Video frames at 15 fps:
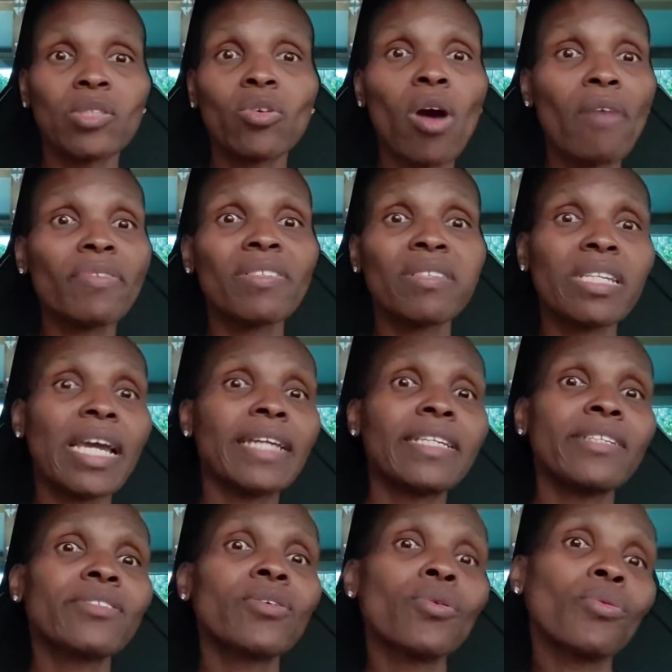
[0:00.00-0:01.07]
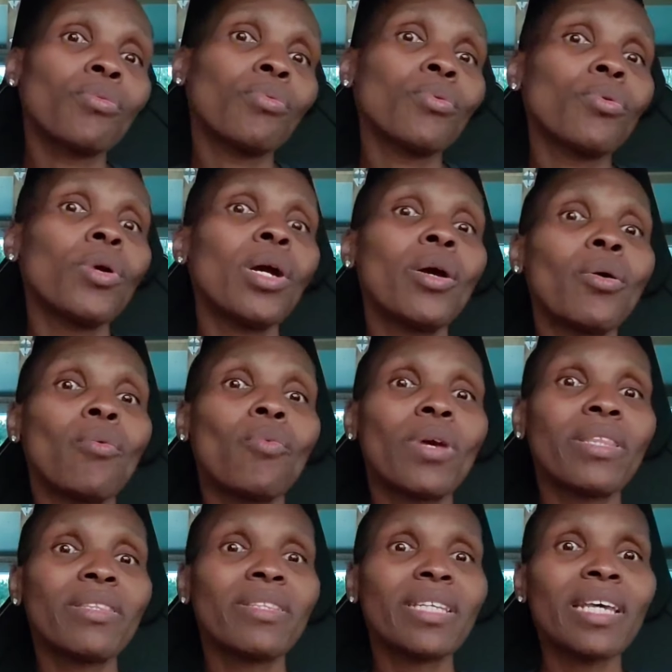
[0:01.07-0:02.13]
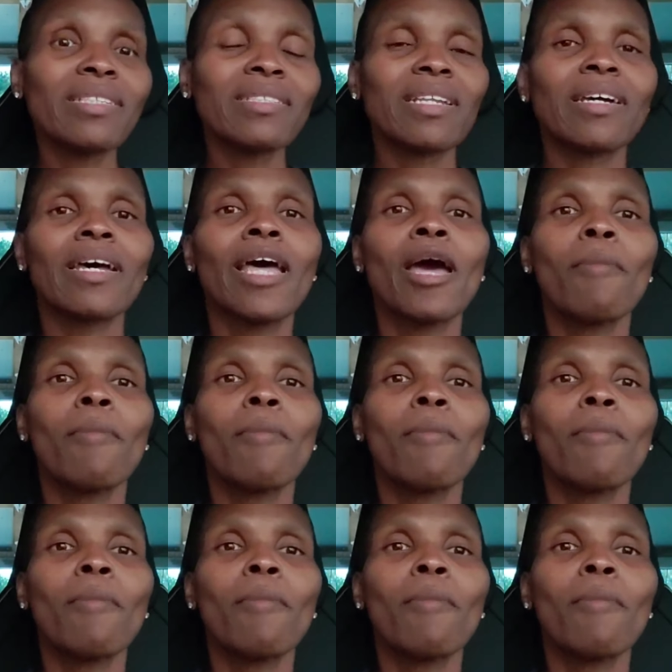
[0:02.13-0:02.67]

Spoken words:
So obviously I didn't go through with Tesla.